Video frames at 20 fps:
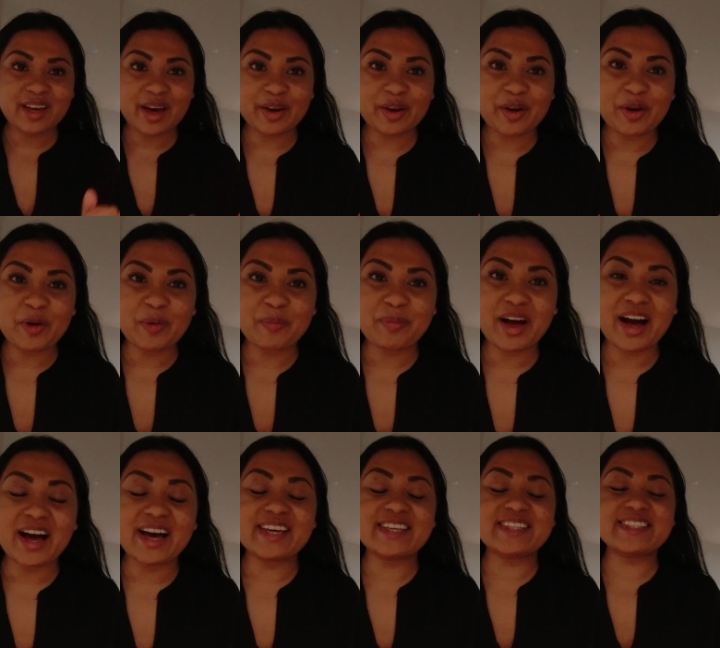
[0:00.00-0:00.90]
got home,
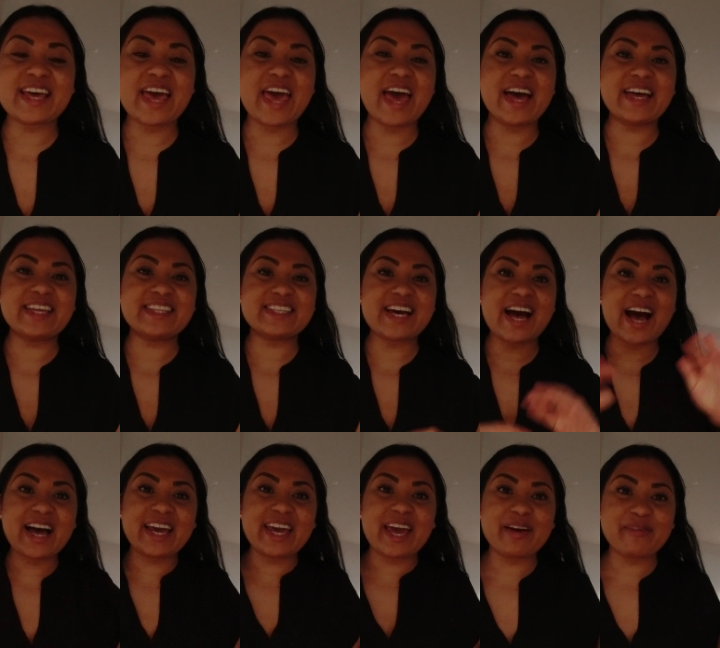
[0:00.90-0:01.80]
guys, and
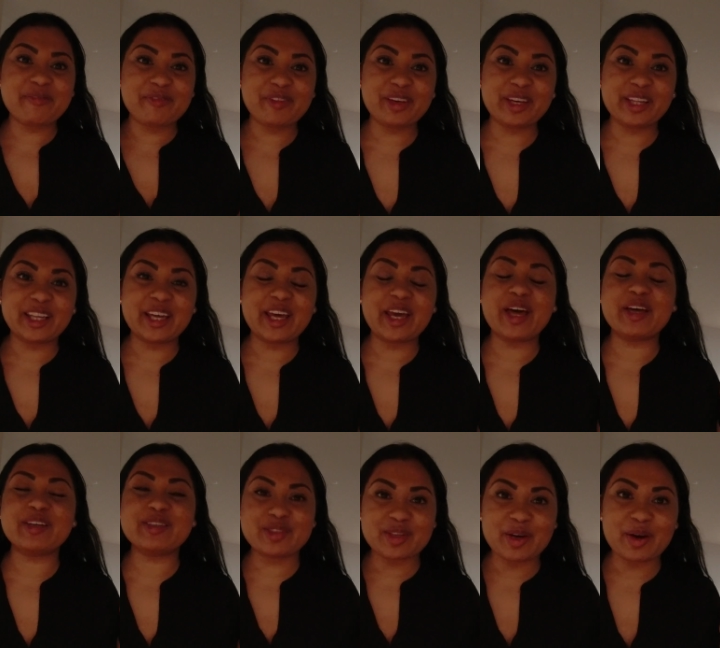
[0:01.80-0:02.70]
I am
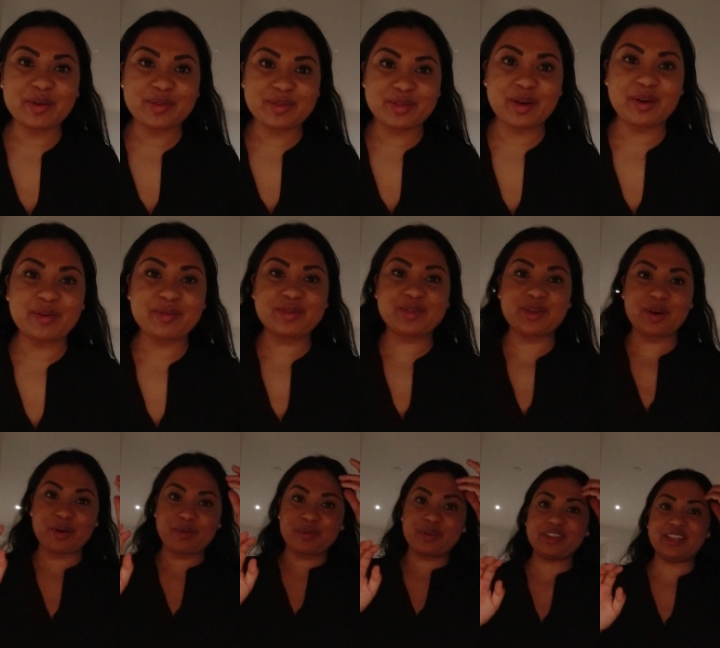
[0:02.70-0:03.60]
feeling so
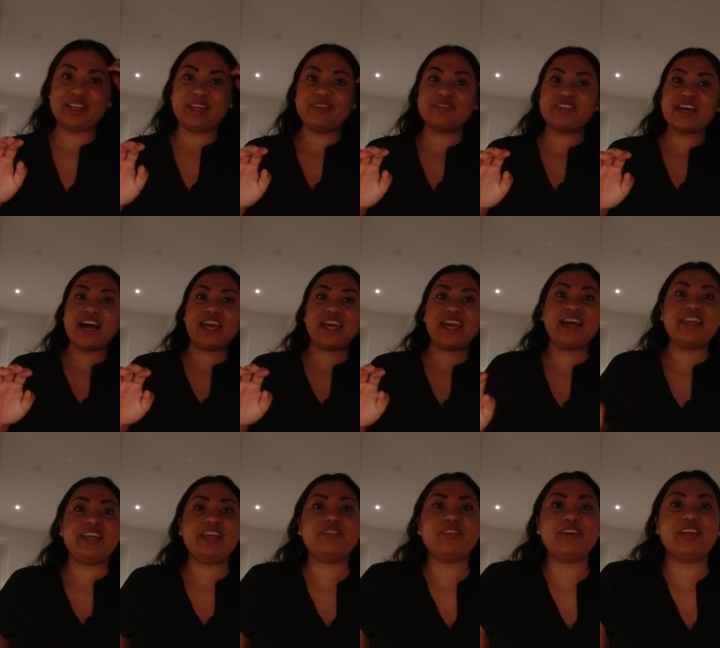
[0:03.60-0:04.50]
relieved. I
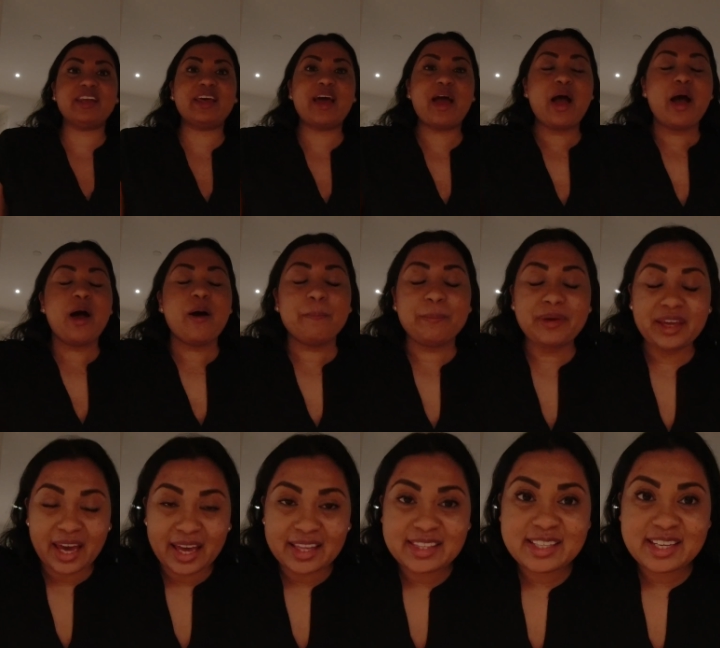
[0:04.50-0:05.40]
can't even
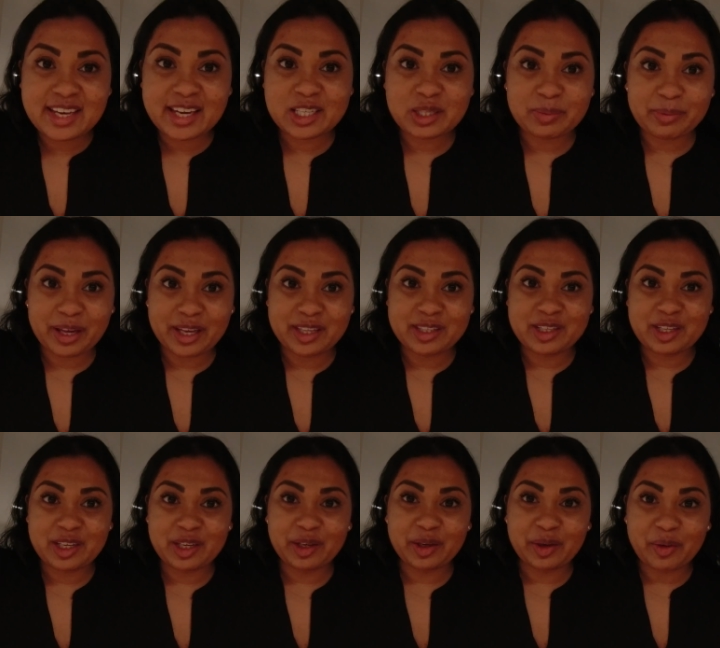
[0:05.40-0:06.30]
begin to explain
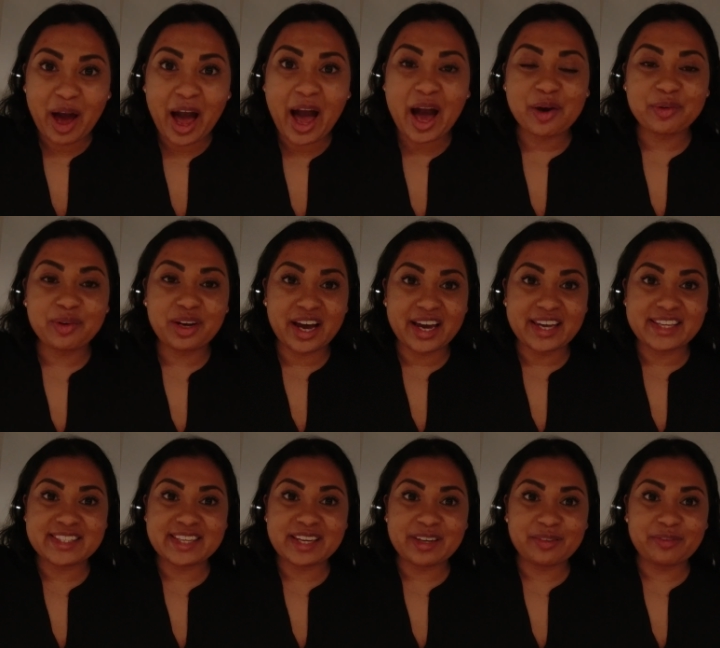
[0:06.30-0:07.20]
to you how
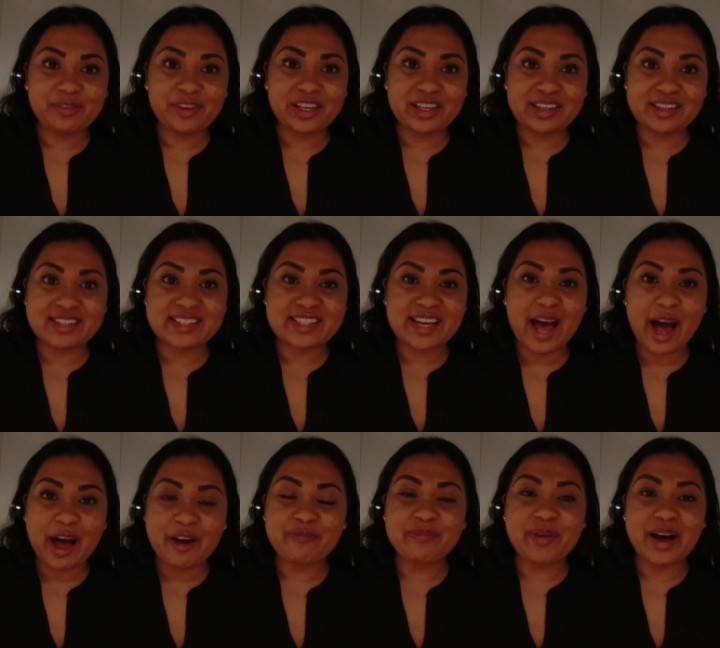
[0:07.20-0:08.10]
nice it feels to
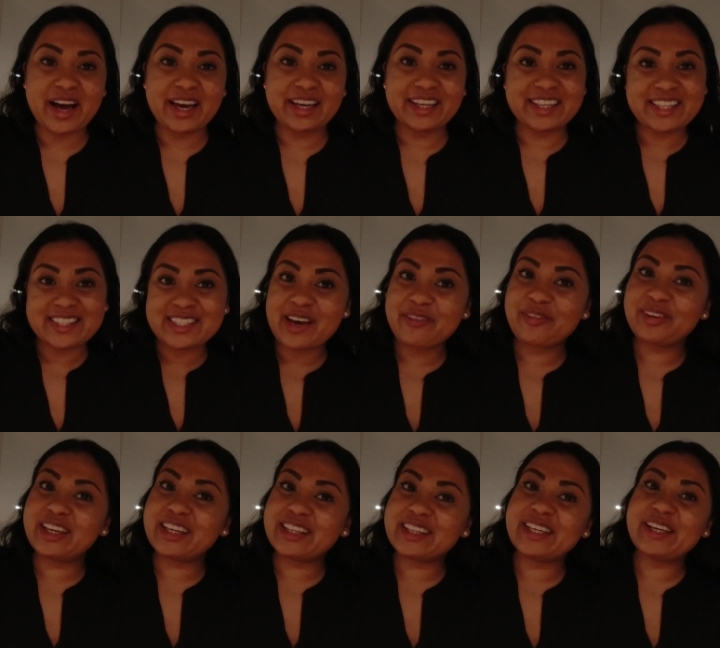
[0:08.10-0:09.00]
have my
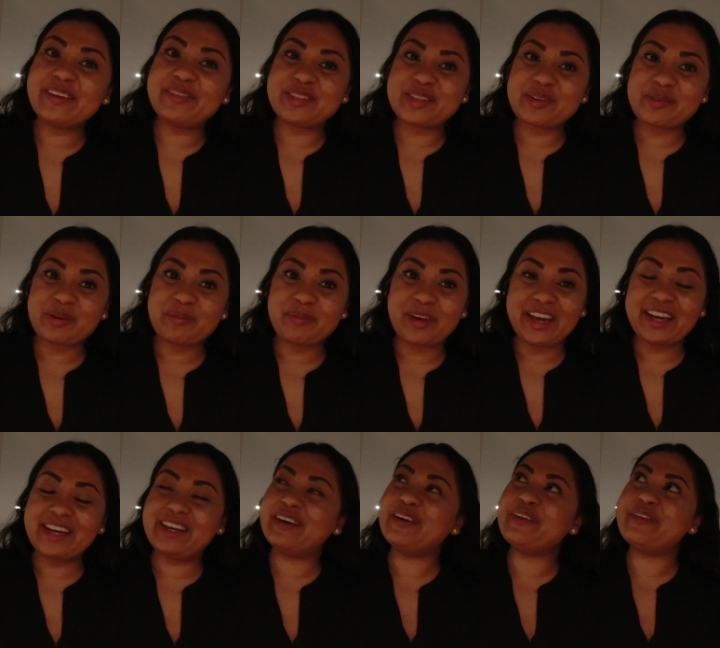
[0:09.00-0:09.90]
indefinite leave to
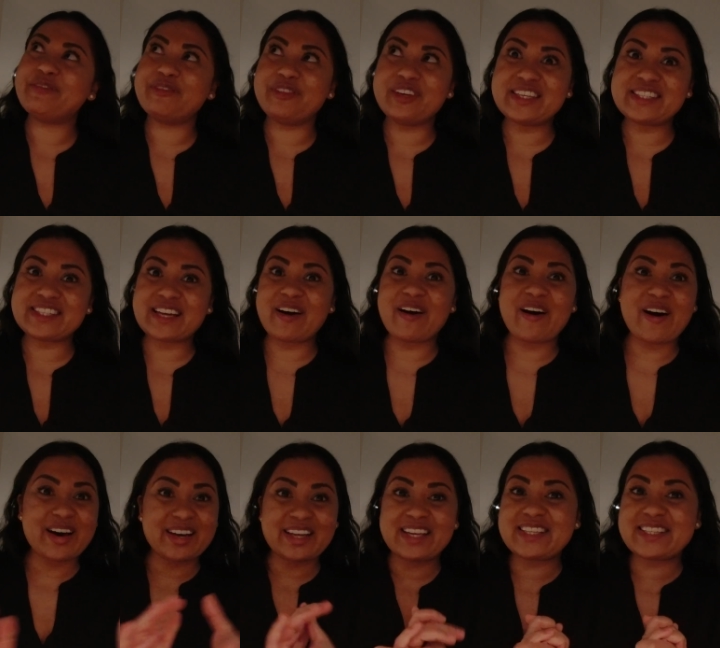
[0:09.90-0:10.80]
remain visa.
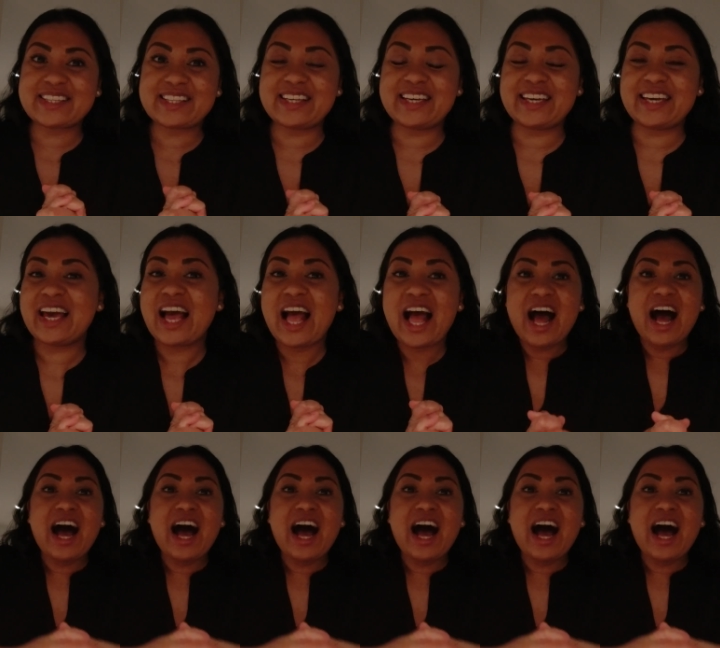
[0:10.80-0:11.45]
Honestly,